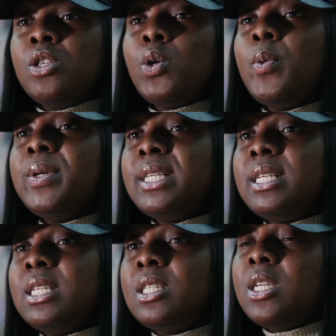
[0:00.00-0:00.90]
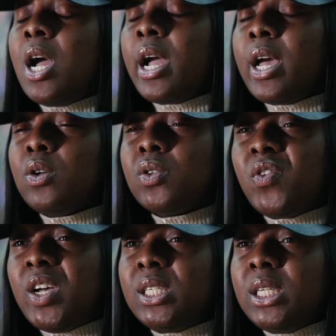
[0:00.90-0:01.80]
So what we did is the young girls
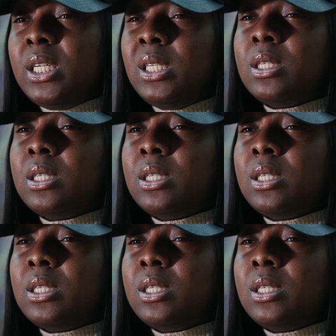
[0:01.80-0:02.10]
13